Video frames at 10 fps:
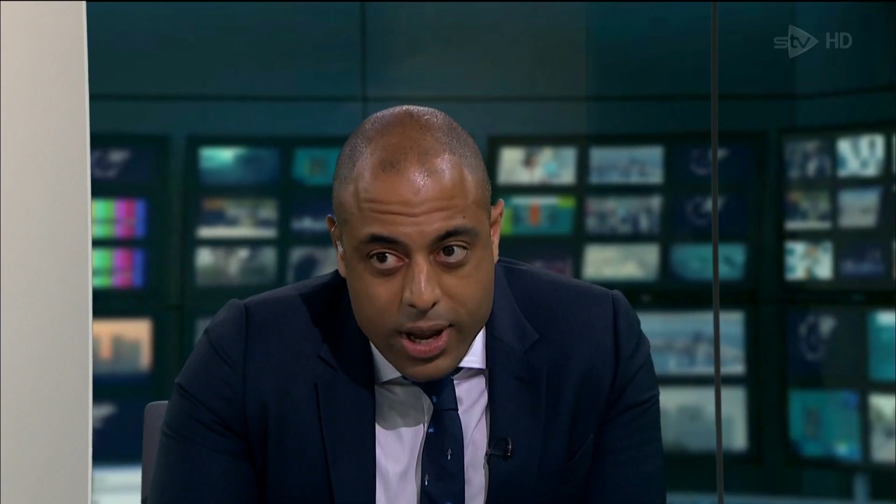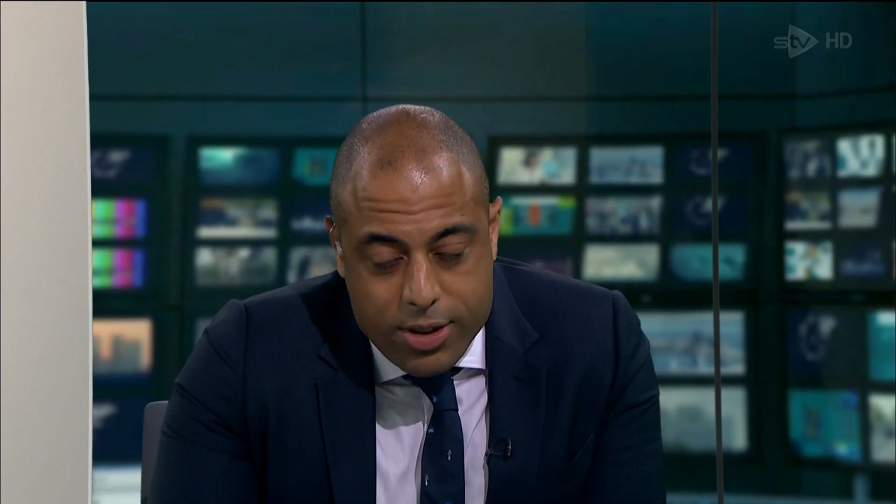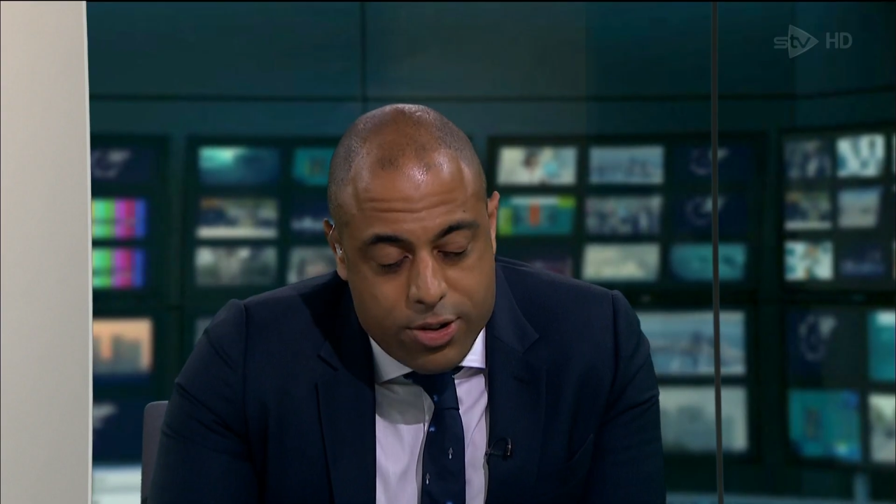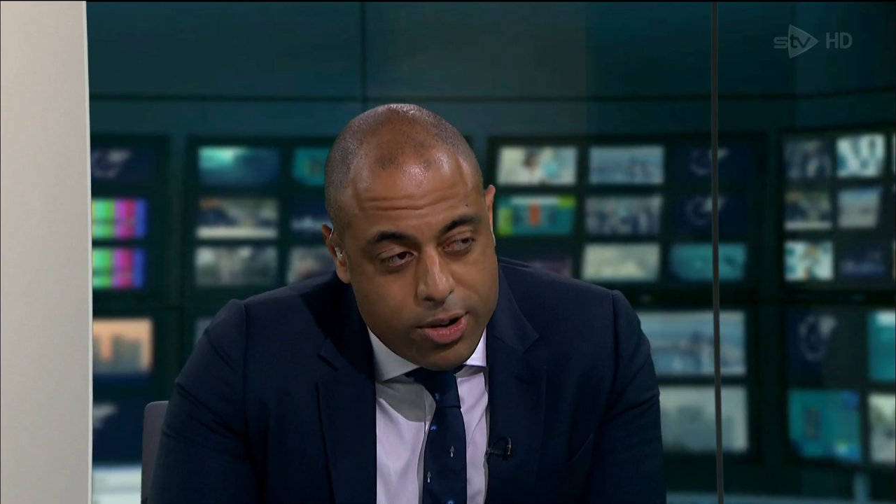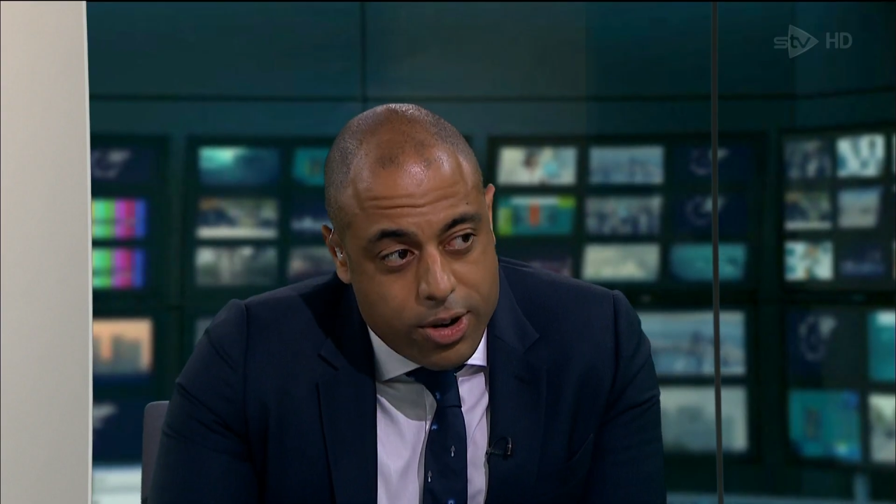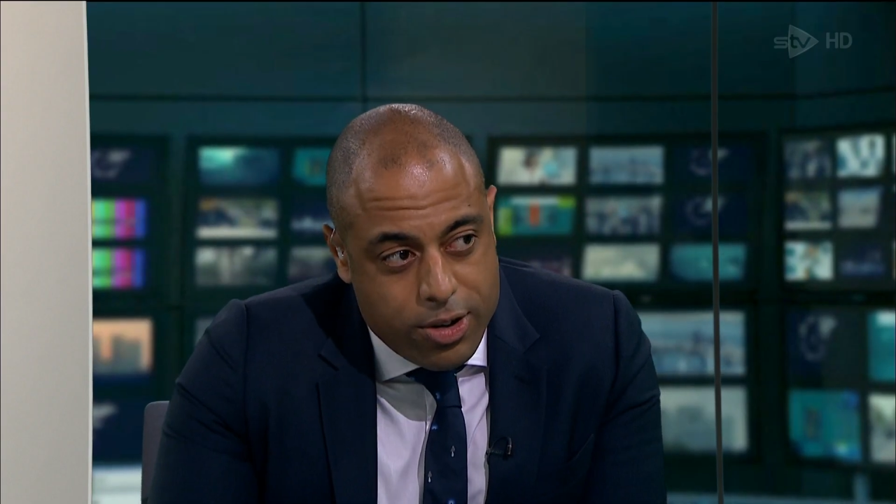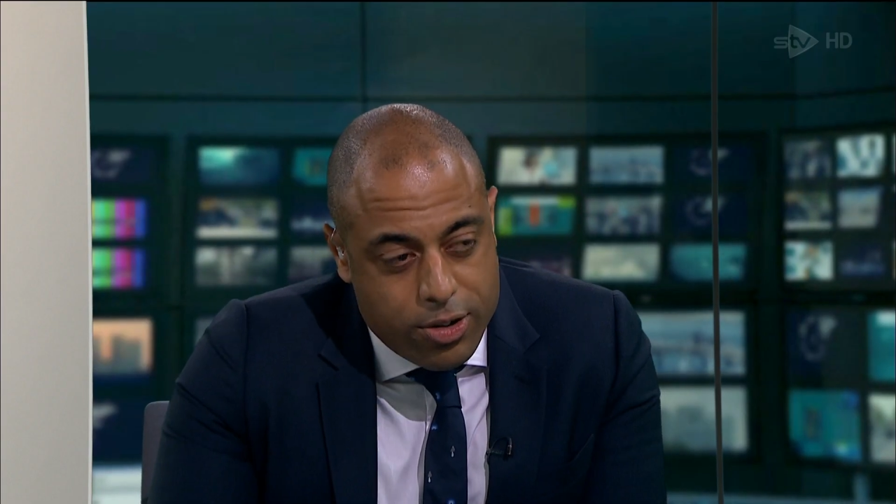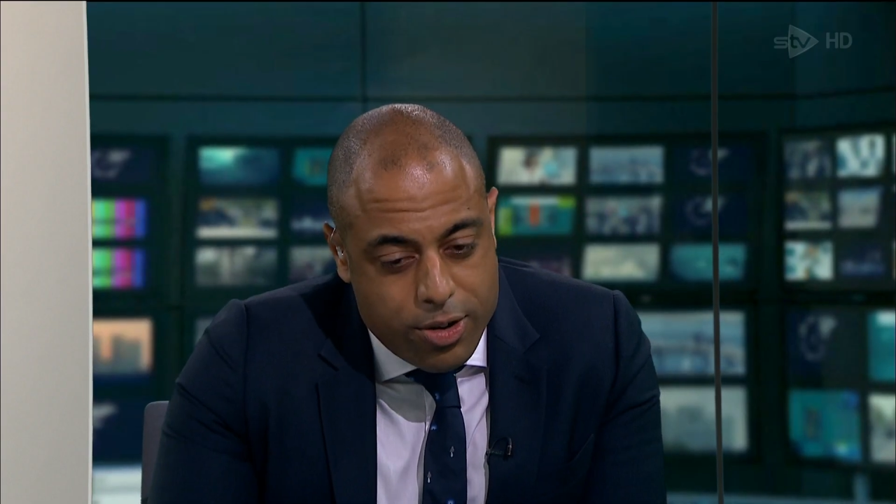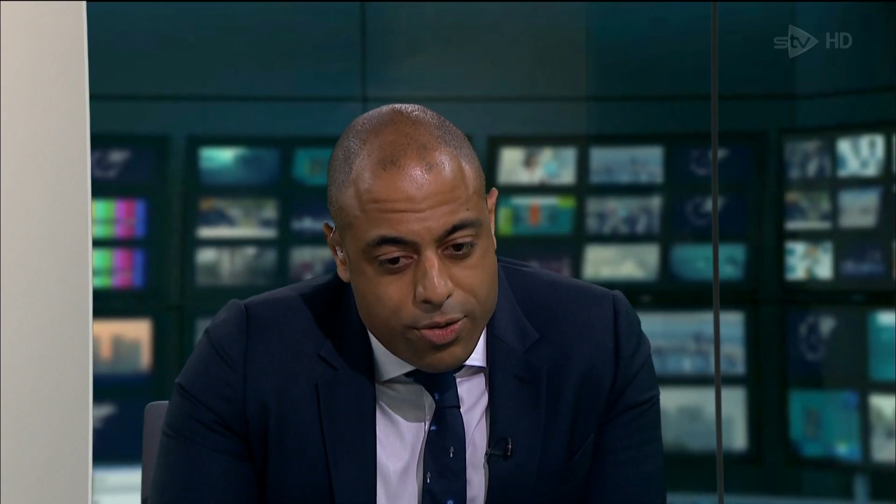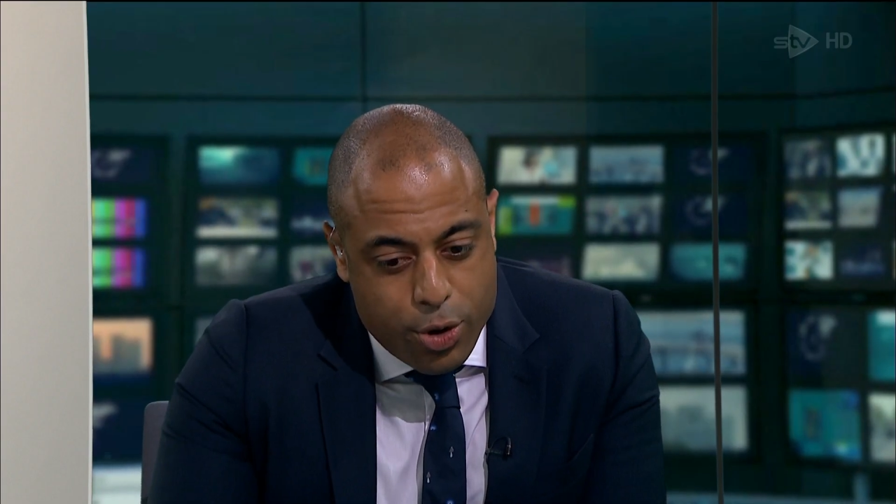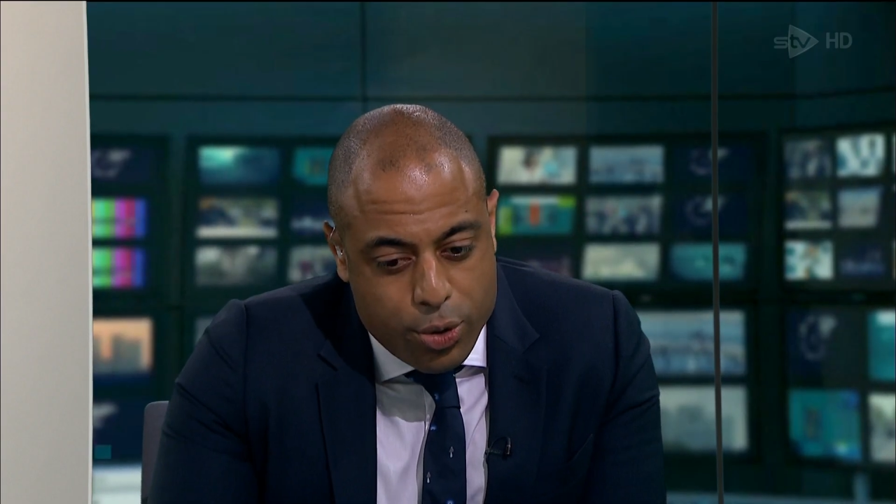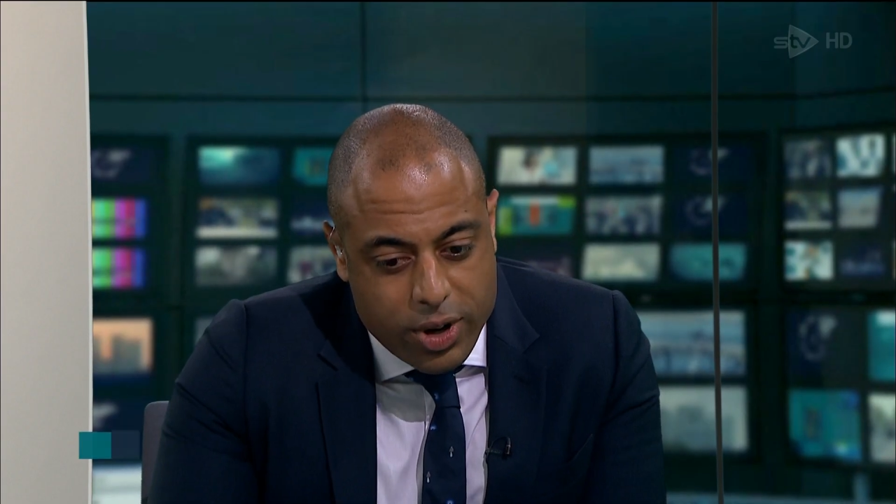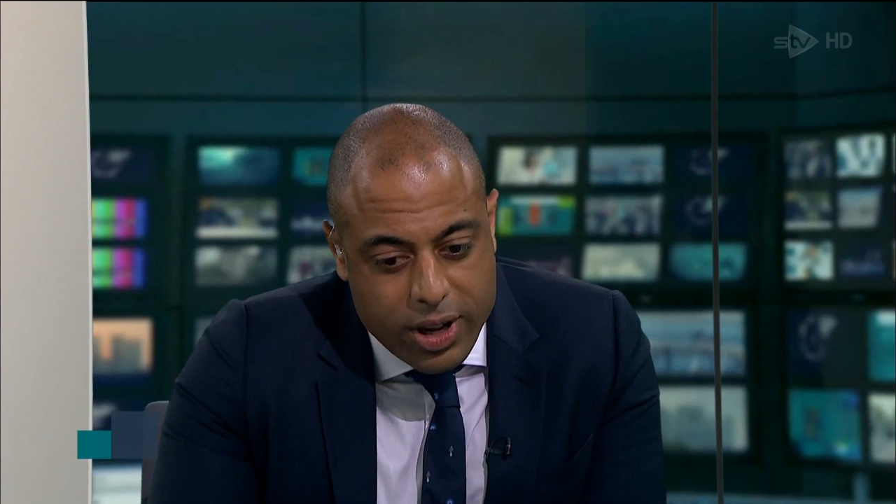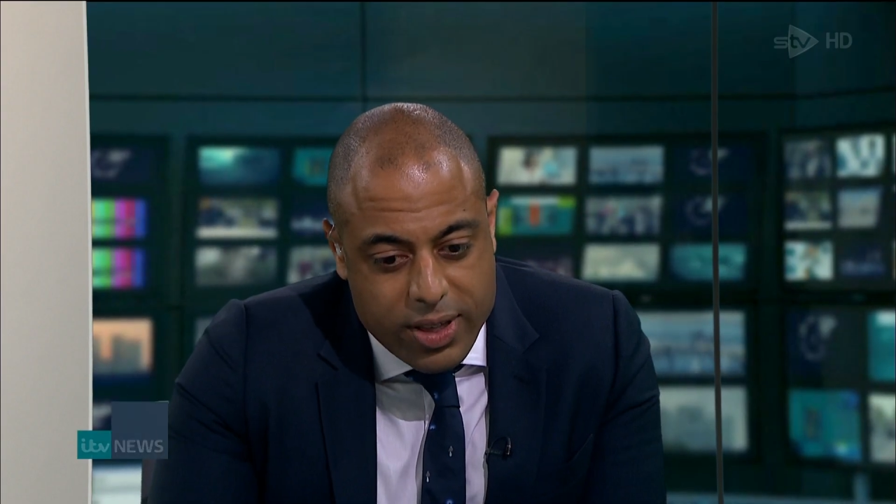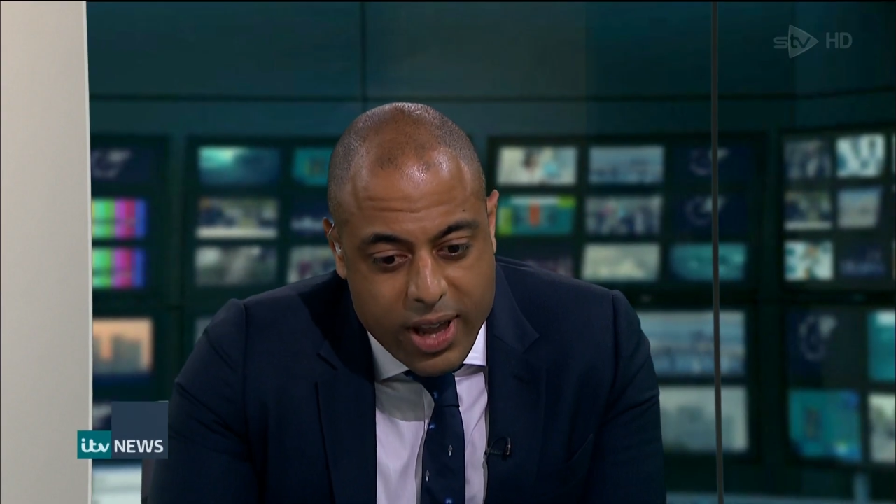incidents yeah.
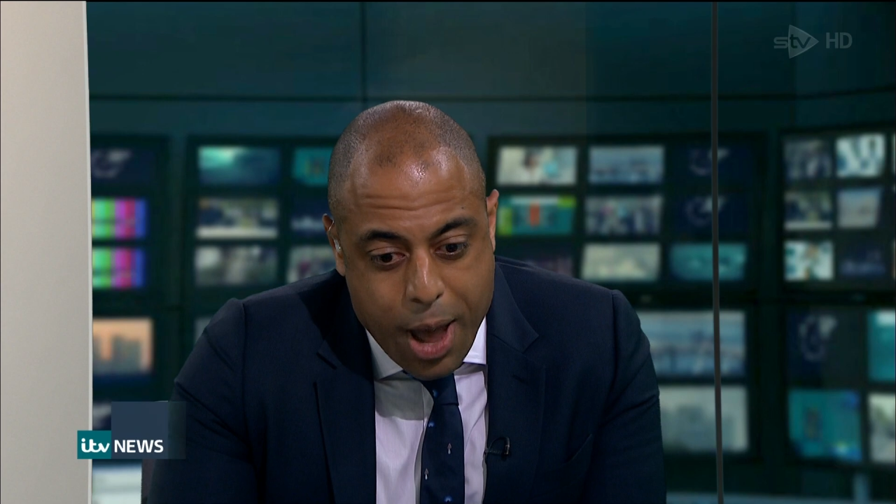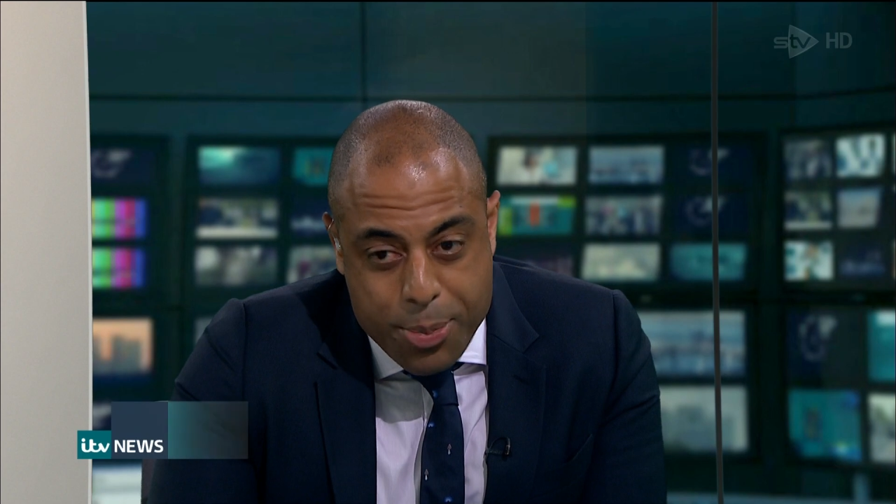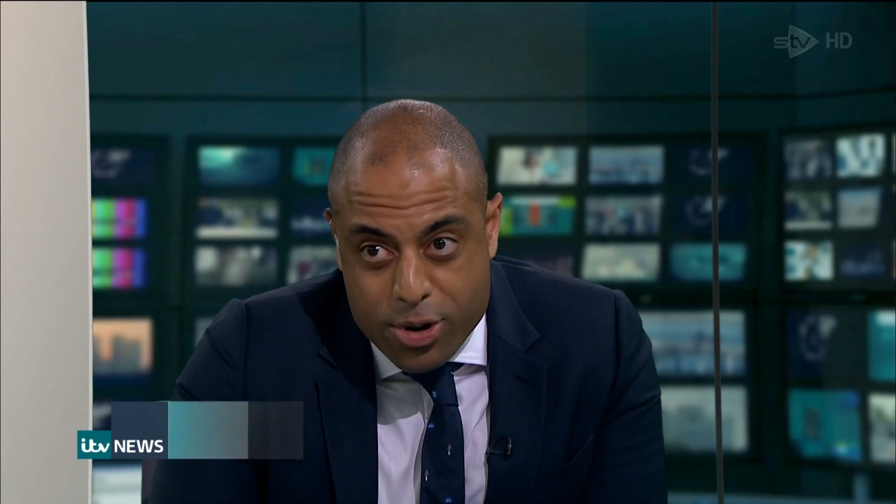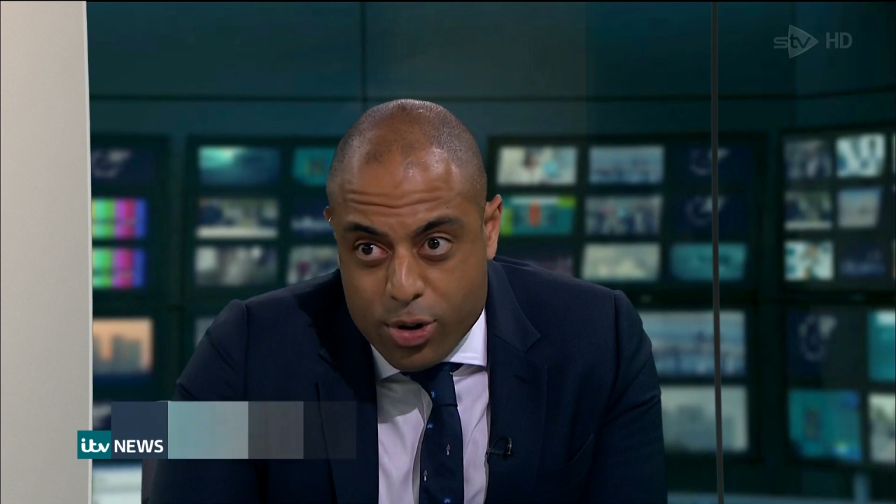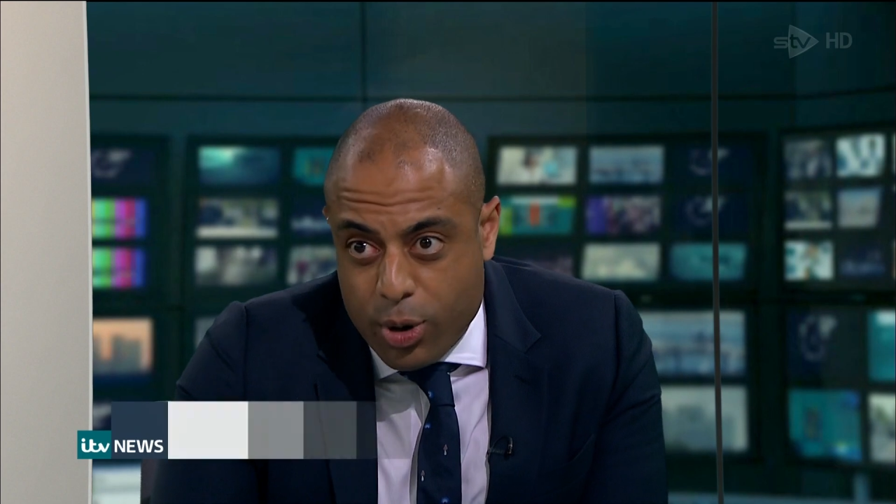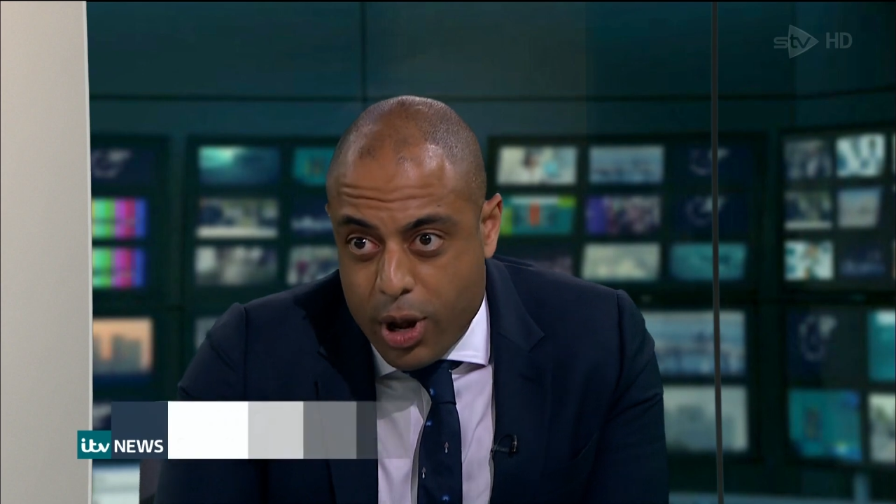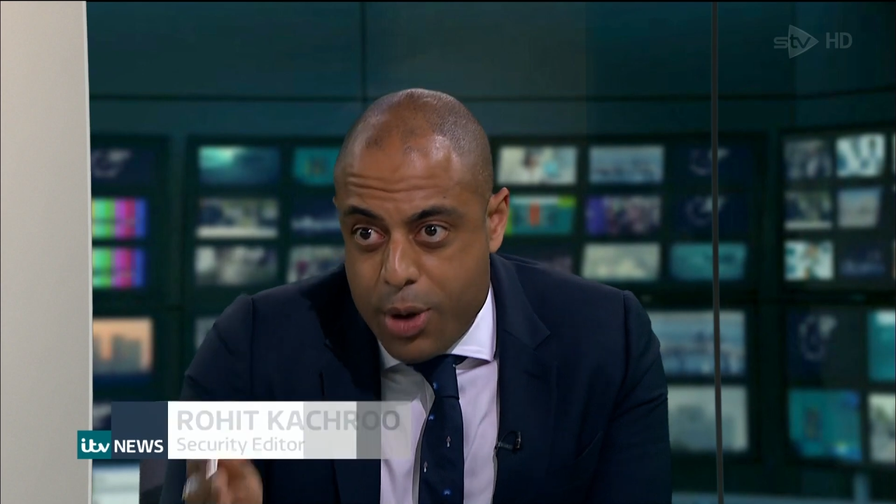unfolding in the capital,